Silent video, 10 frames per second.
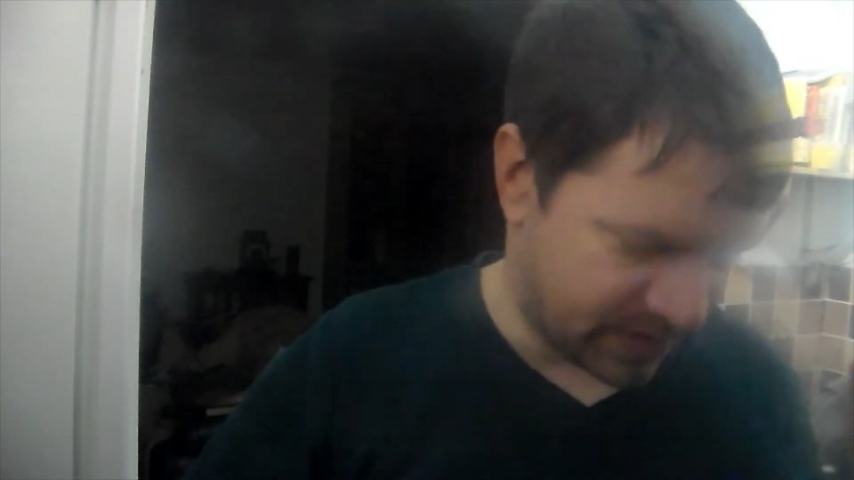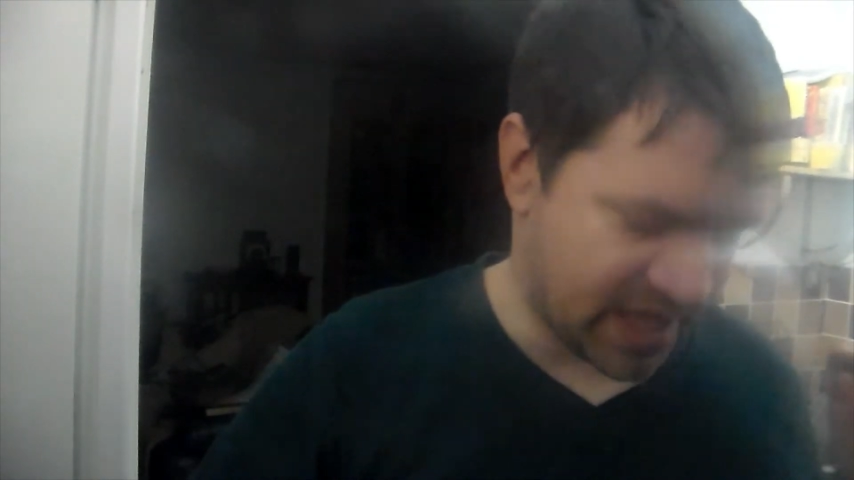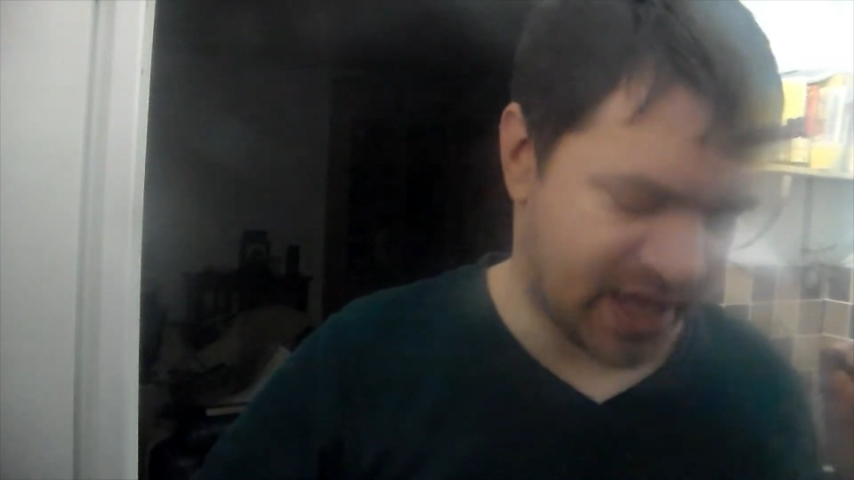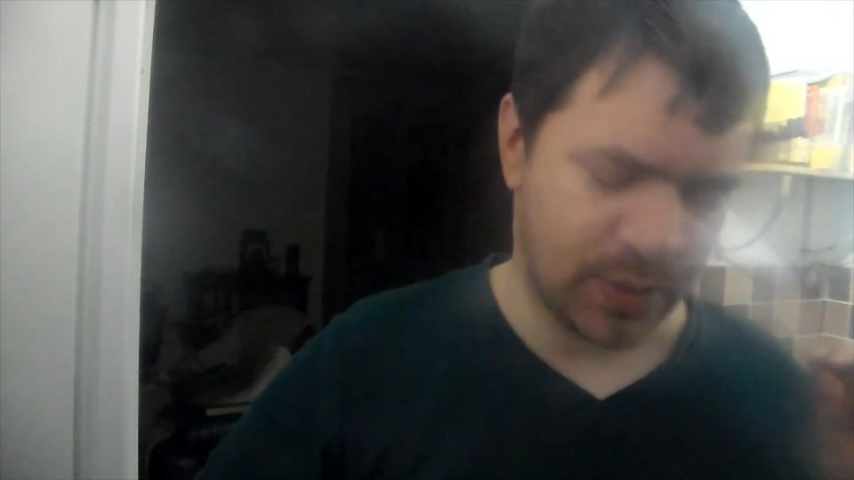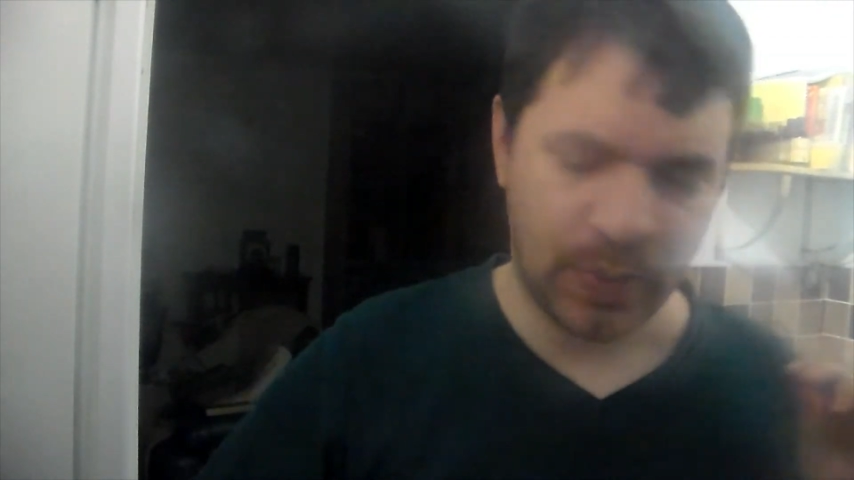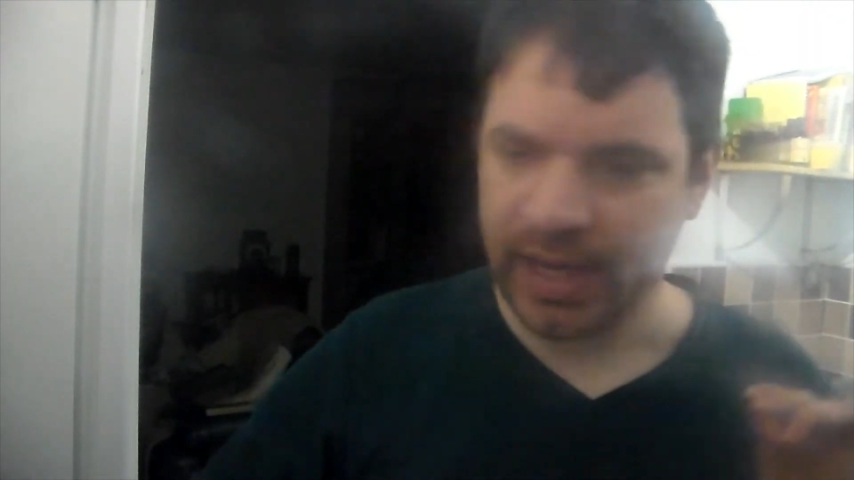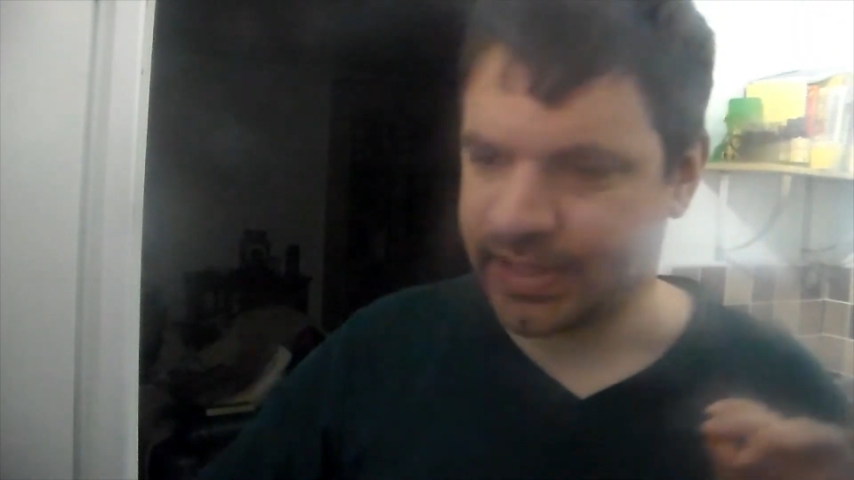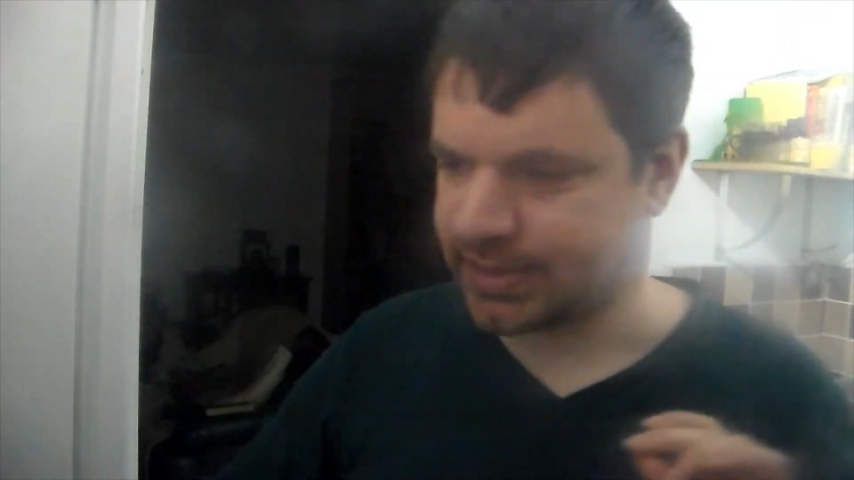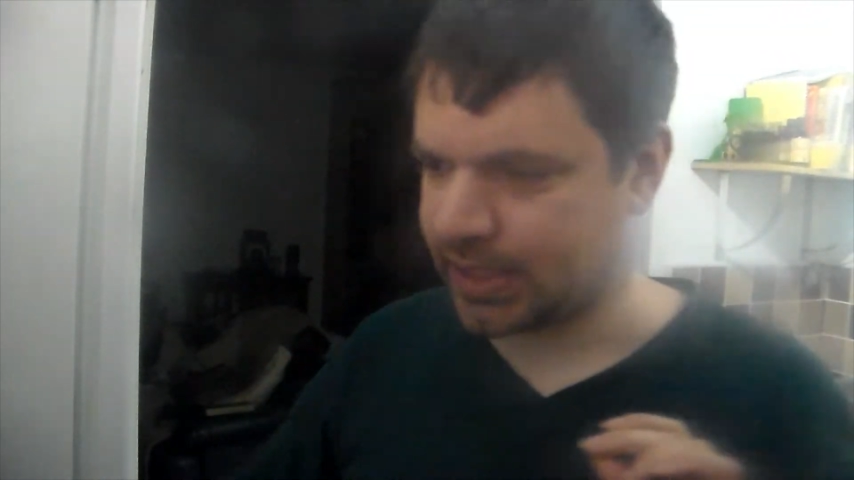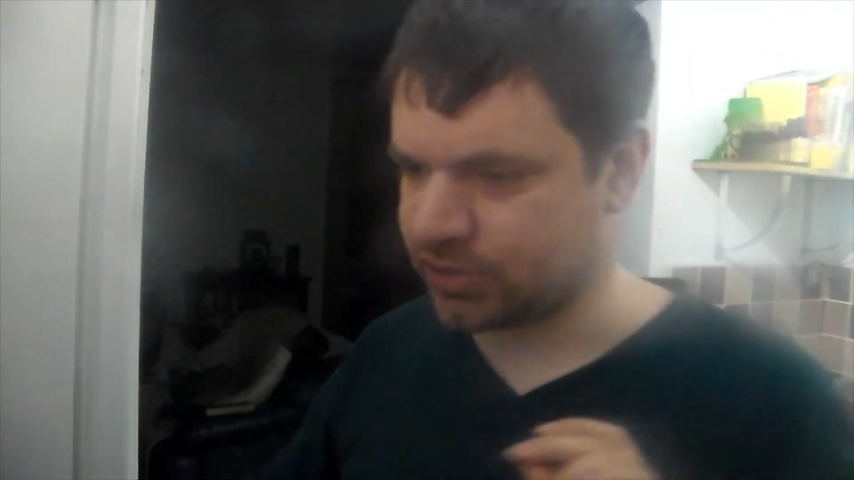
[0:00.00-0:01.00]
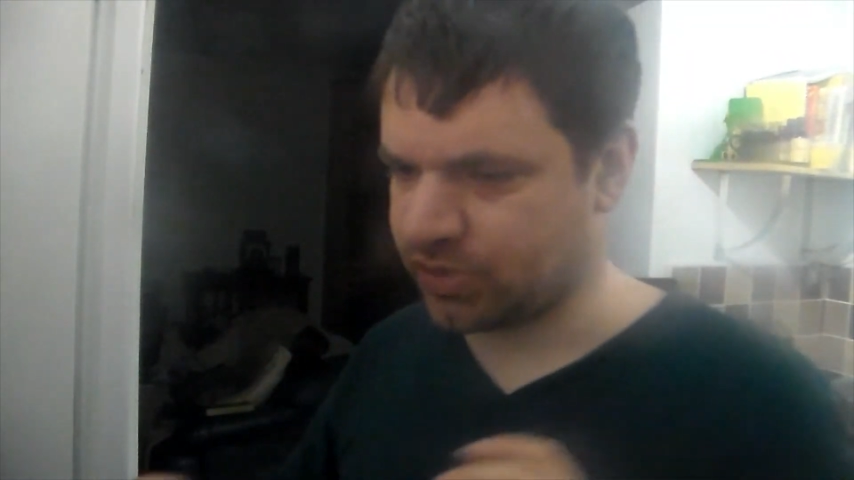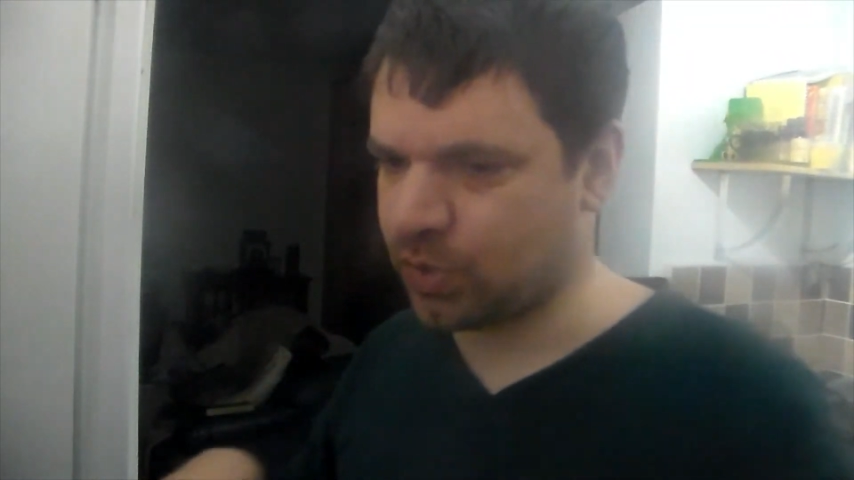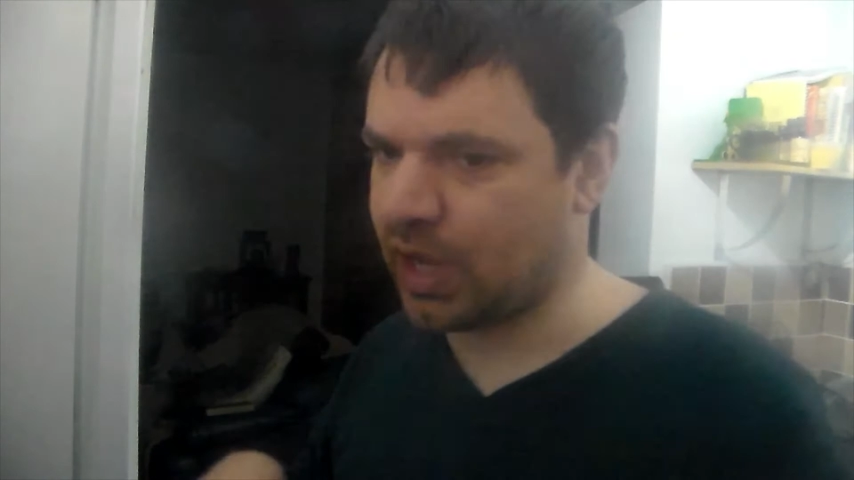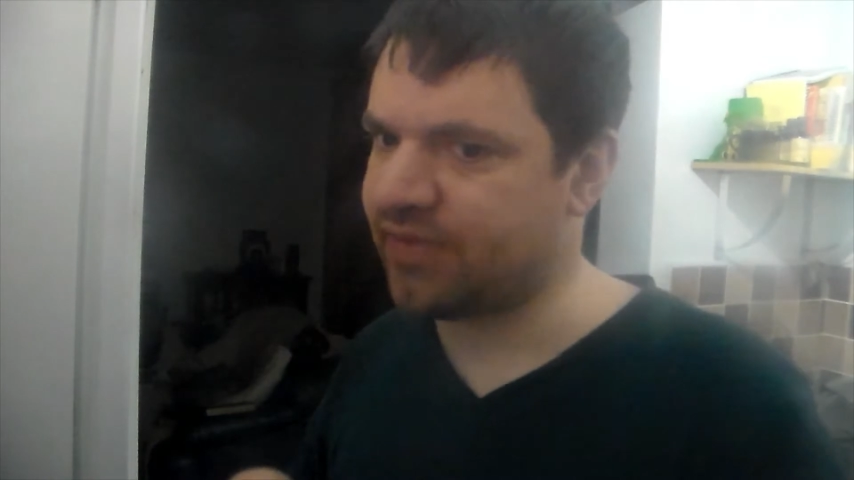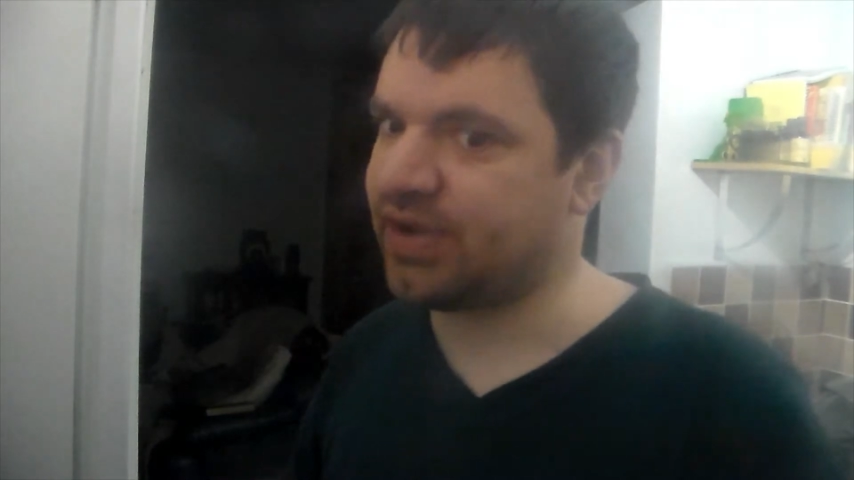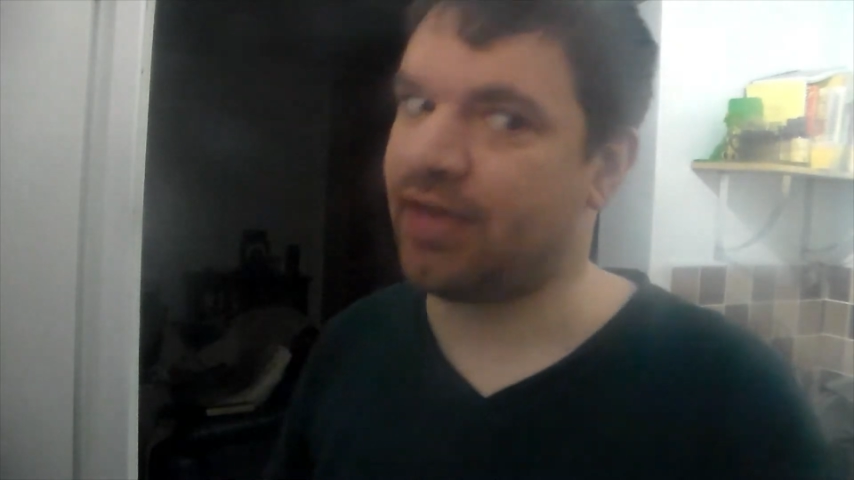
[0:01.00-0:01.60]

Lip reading: The egg whites I shall require for